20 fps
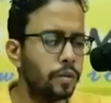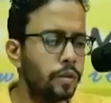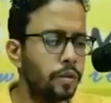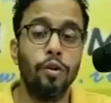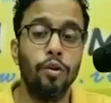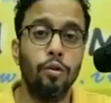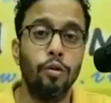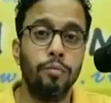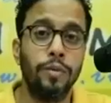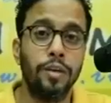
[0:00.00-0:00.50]

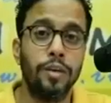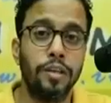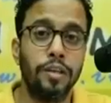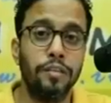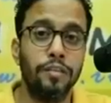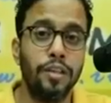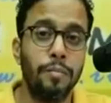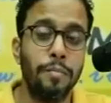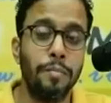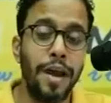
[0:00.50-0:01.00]
know, but
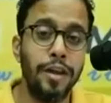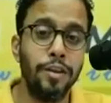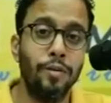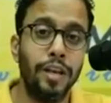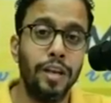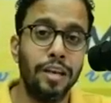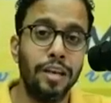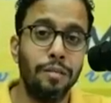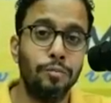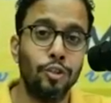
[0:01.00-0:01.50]
even the
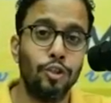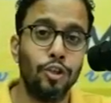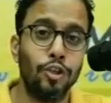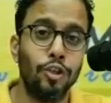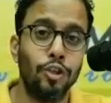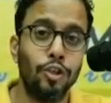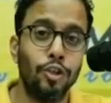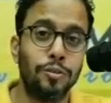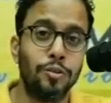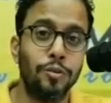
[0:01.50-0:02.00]
manual labor
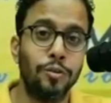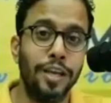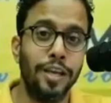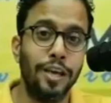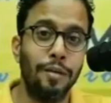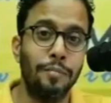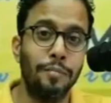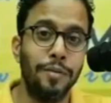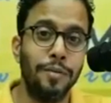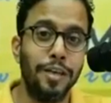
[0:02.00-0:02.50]
jobs today
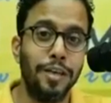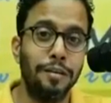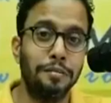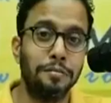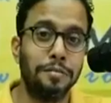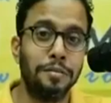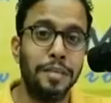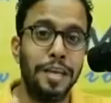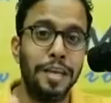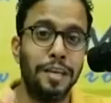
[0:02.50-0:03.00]
are being
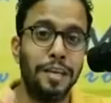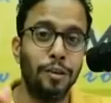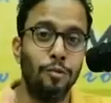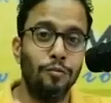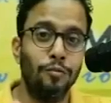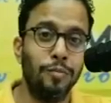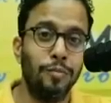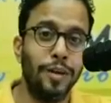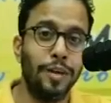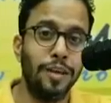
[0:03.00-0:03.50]
taken
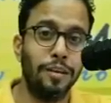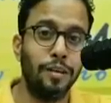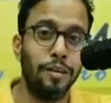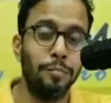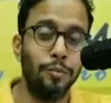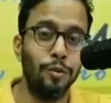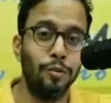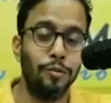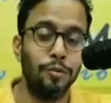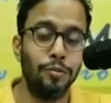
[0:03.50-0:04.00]
over by
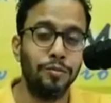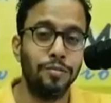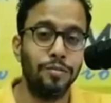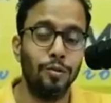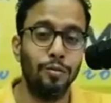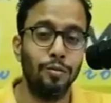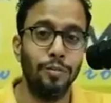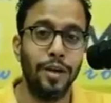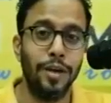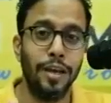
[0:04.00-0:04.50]
computers
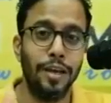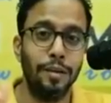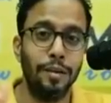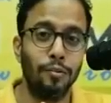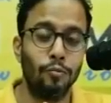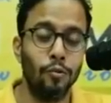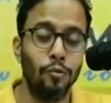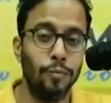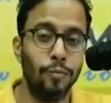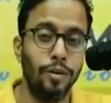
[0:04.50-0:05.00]
or by
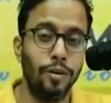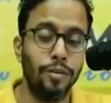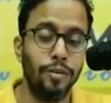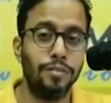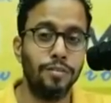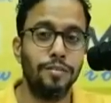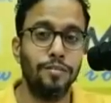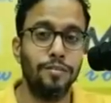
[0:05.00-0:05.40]
robots, right?